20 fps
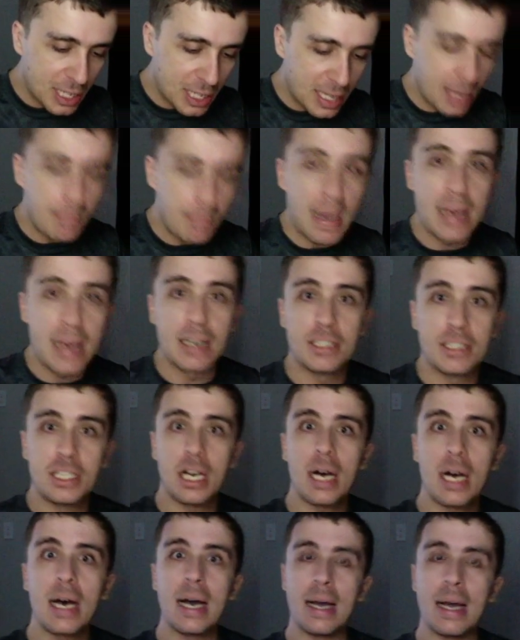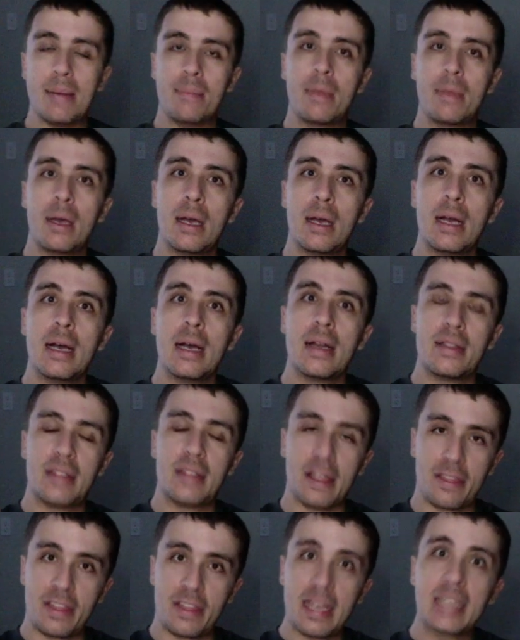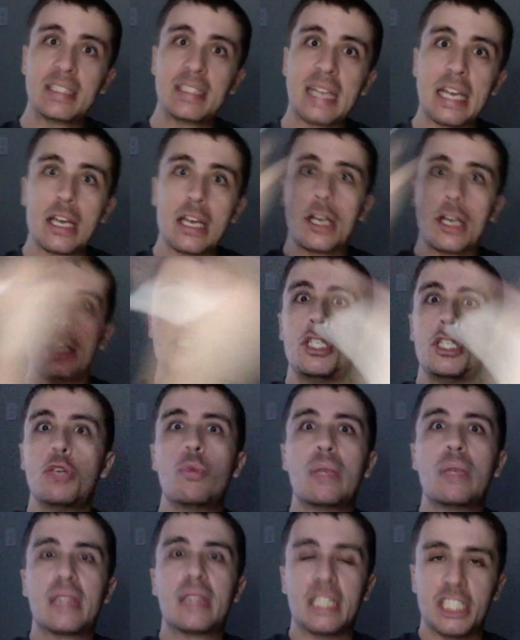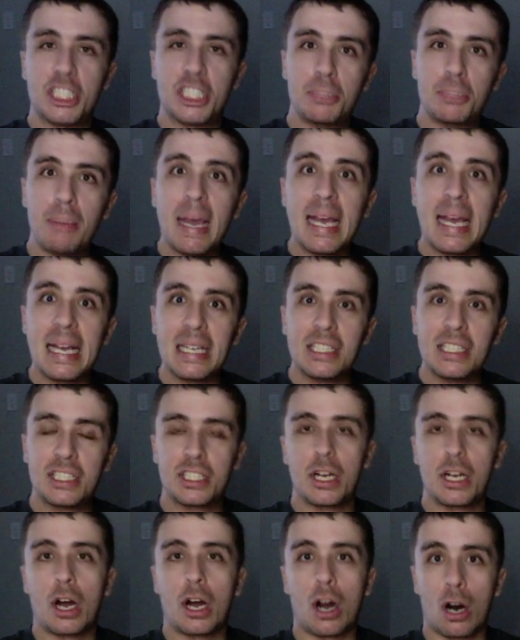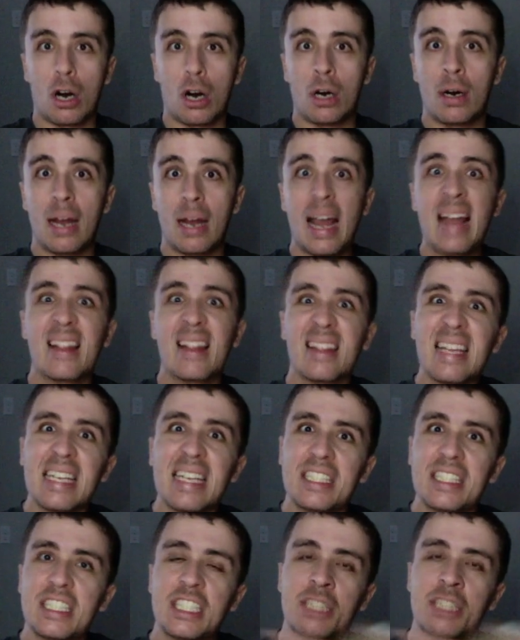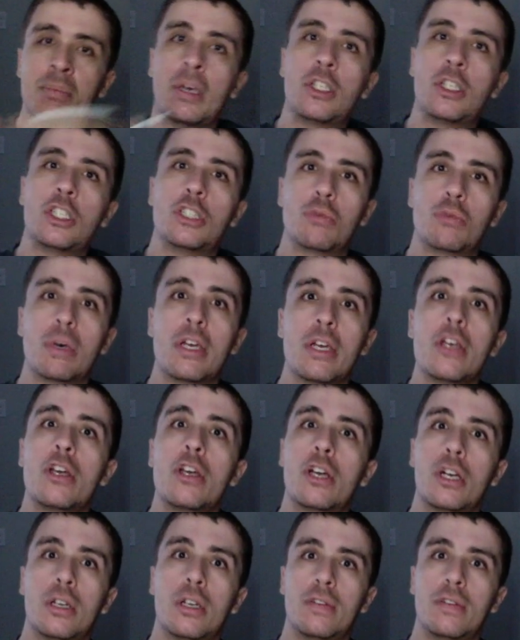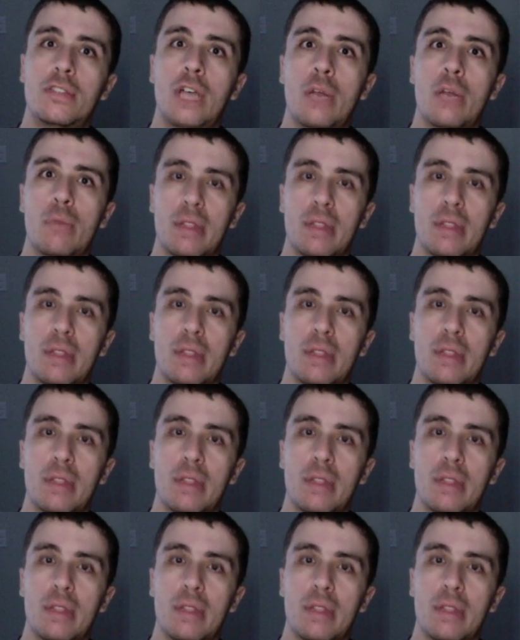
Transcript: amount of time, the things that you can do with the space are at least as much as what you could have done with the